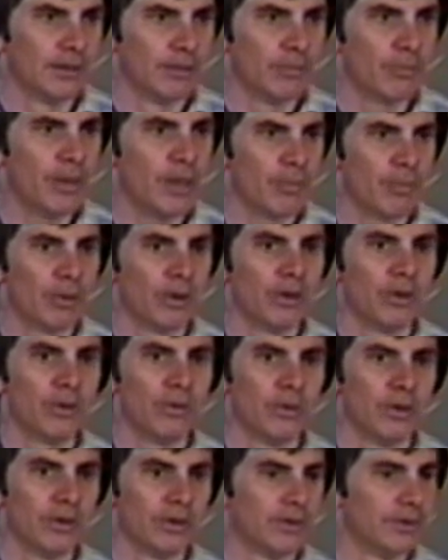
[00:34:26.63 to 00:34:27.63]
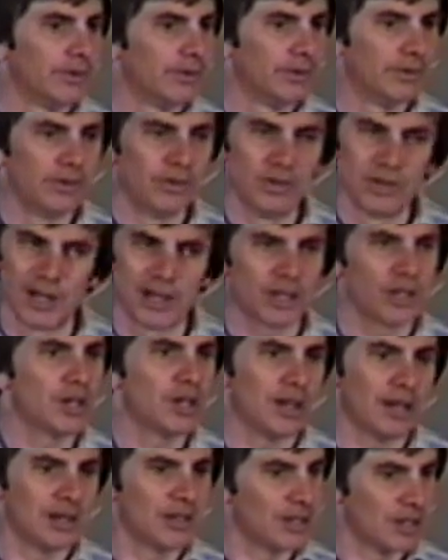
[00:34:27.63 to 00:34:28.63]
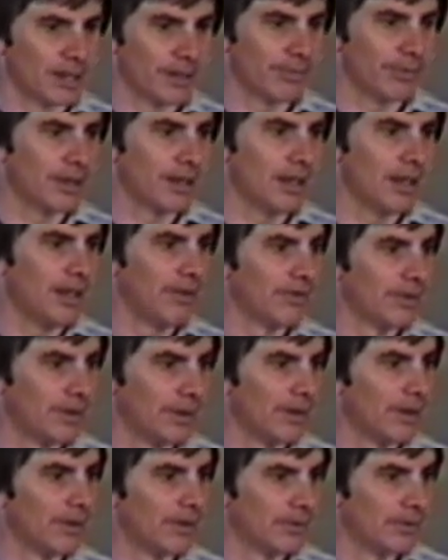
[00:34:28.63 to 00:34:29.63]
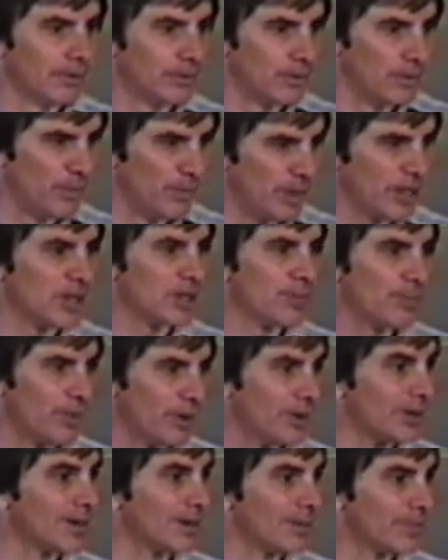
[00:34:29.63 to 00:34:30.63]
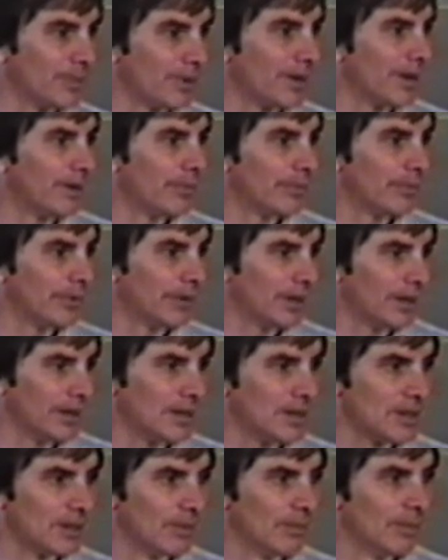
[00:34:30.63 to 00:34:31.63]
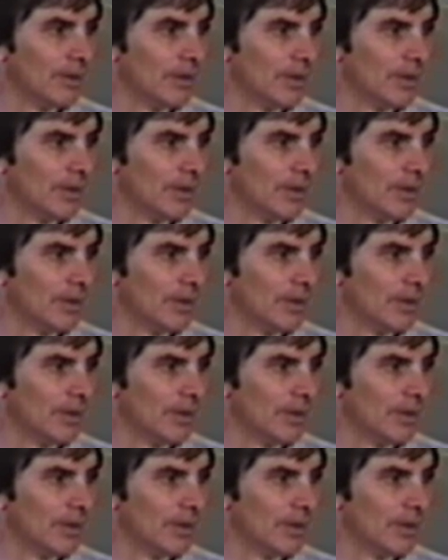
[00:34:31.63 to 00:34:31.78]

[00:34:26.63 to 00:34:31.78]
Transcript: people who will not change something even though tremendous pressure is put up against them.